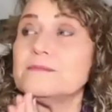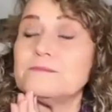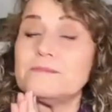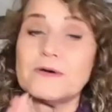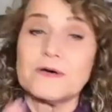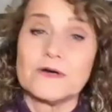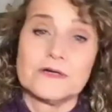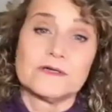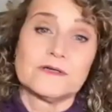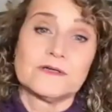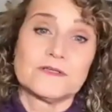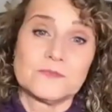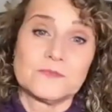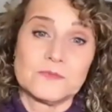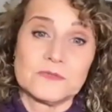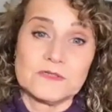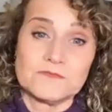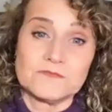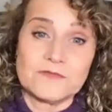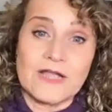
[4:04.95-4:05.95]
partners
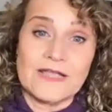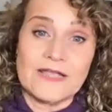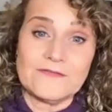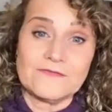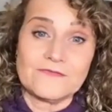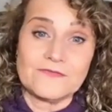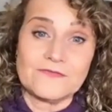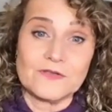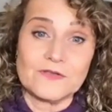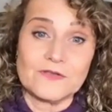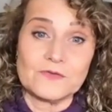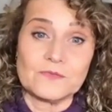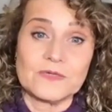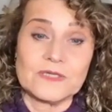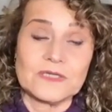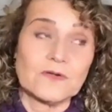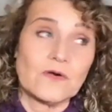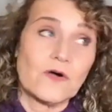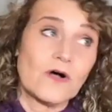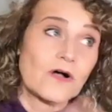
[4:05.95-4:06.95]
will arrive for you
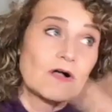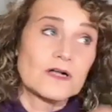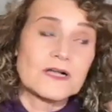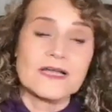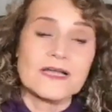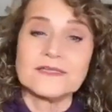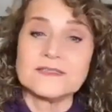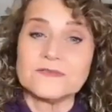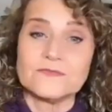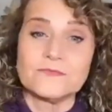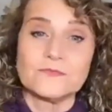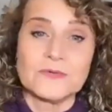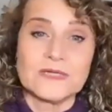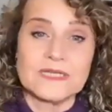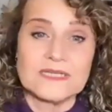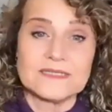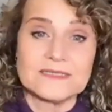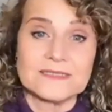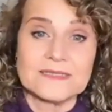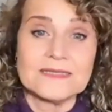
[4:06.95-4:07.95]
in all kinds of
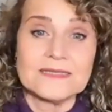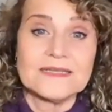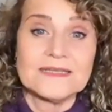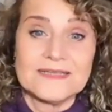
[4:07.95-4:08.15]
ways,